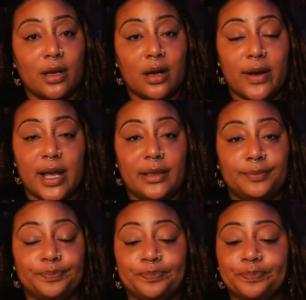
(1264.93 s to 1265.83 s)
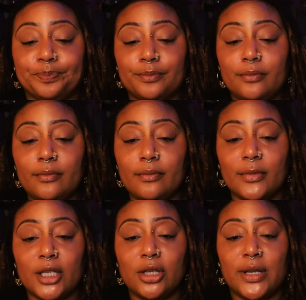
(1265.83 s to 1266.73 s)
All right,
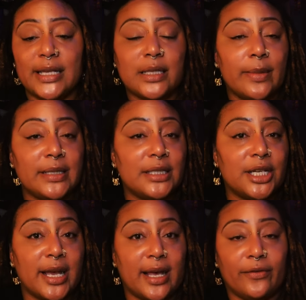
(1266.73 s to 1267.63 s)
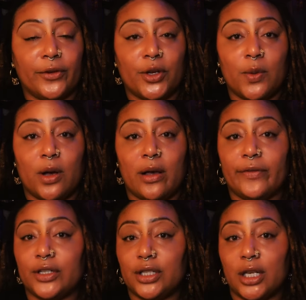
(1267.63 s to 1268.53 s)
so that's the message I have for you all. If
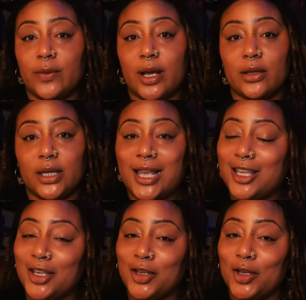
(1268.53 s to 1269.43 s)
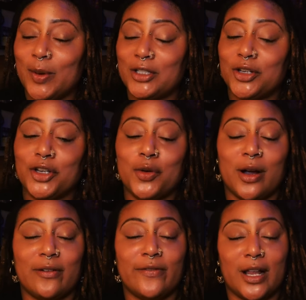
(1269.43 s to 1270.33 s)
you're still around, thank you. Make sure you
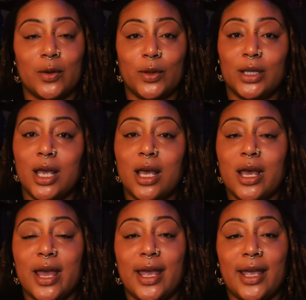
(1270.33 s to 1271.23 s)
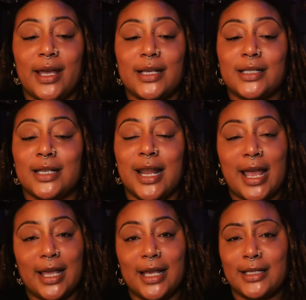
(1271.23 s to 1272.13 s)
are following and
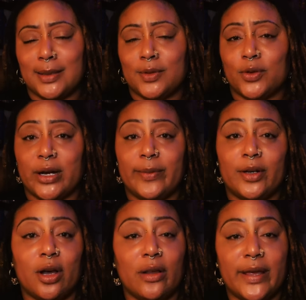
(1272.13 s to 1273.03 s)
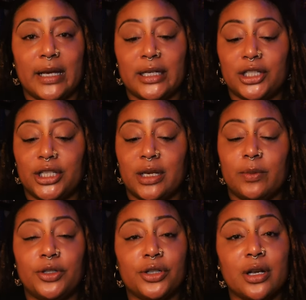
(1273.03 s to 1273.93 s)
liking, subscribing, all that good shit.
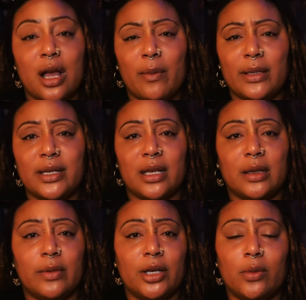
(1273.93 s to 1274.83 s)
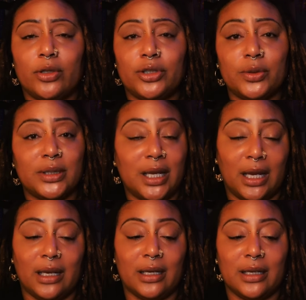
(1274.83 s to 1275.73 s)
Put your comments down, let me know what you
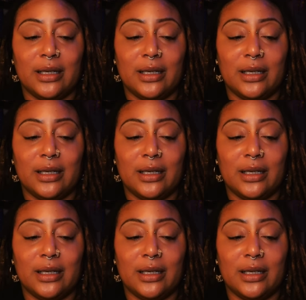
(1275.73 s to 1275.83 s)
think.